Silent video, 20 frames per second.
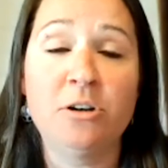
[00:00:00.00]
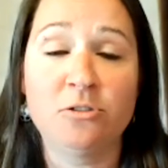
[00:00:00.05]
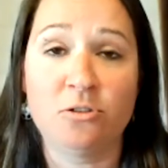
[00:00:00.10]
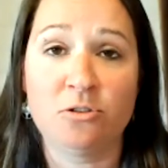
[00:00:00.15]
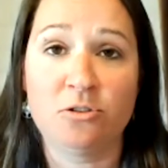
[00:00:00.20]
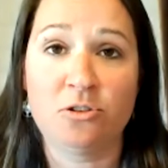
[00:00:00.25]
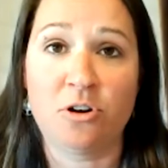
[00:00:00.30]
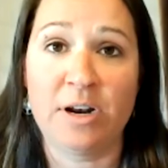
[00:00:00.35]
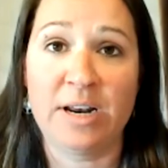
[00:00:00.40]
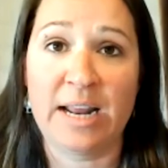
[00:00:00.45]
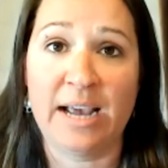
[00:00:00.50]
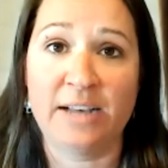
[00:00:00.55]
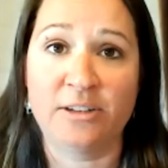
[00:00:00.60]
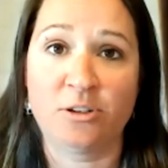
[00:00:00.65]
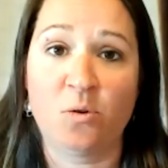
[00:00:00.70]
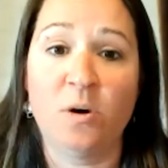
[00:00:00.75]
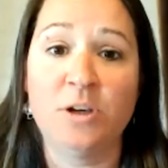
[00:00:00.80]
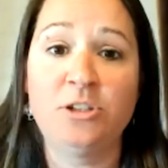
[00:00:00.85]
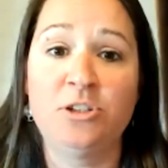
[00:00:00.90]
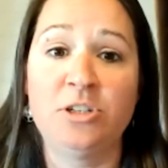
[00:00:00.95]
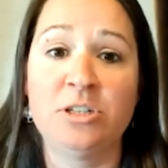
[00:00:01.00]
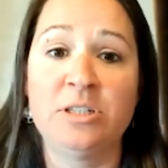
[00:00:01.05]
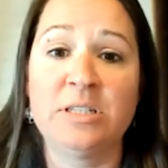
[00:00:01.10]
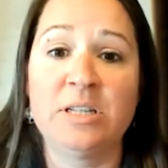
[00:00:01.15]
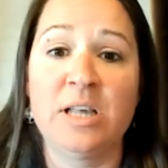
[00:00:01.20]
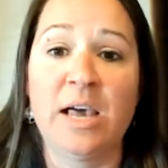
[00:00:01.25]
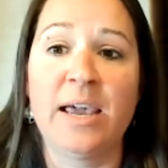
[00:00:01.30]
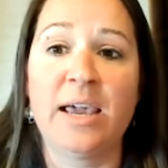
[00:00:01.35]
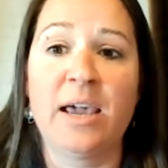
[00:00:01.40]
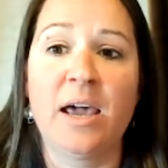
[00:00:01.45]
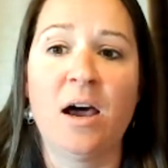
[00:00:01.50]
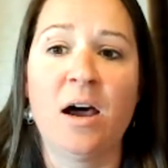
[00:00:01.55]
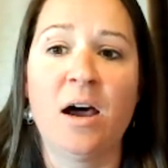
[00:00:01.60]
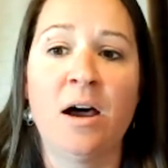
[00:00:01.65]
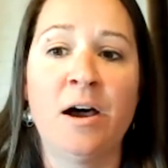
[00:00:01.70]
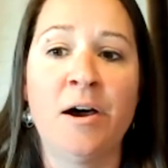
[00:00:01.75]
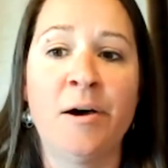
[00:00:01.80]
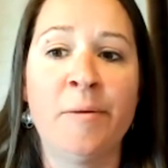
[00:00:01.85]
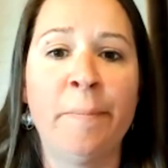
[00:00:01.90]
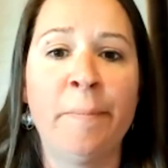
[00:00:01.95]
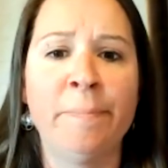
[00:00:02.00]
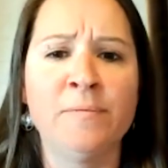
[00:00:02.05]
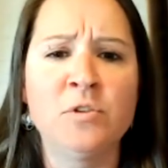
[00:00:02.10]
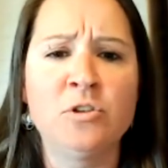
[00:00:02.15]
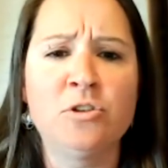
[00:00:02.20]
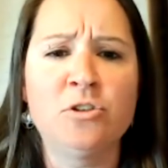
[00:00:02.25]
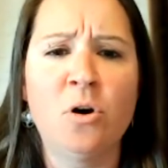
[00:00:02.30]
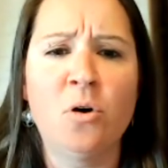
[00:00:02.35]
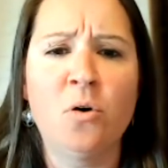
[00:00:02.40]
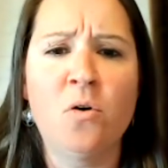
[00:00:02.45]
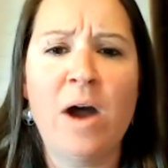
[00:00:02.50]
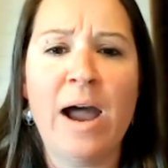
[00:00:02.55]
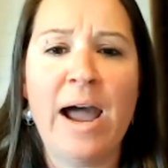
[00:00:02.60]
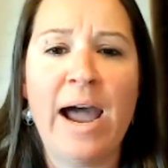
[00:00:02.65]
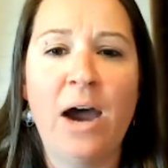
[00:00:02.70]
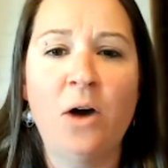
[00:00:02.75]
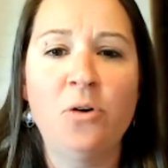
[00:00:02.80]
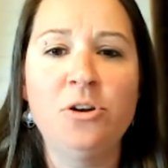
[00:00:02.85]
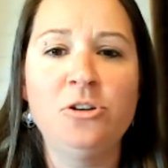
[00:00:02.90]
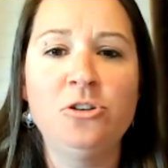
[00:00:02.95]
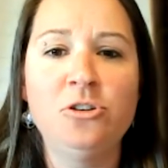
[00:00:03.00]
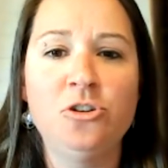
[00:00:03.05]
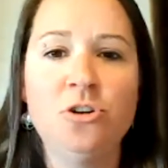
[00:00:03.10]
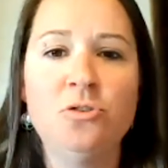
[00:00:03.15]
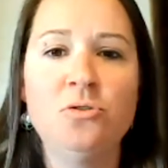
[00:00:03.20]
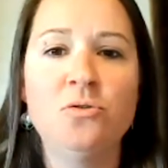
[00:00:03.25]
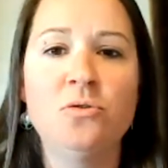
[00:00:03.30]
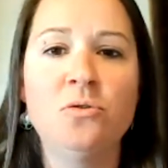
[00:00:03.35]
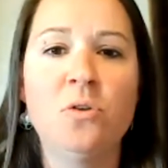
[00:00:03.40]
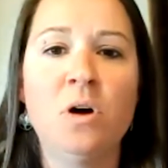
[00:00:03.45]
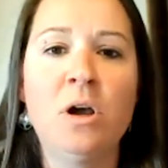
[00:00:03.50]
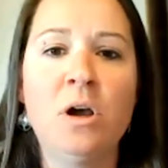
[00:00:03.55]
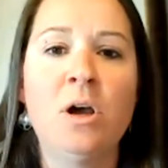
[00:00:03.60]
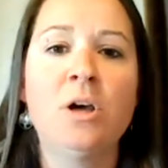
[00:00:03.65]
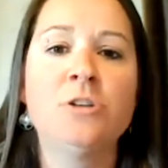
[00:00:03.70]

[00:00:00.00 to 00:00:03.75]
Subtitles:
are starting to ask questions like, so how did you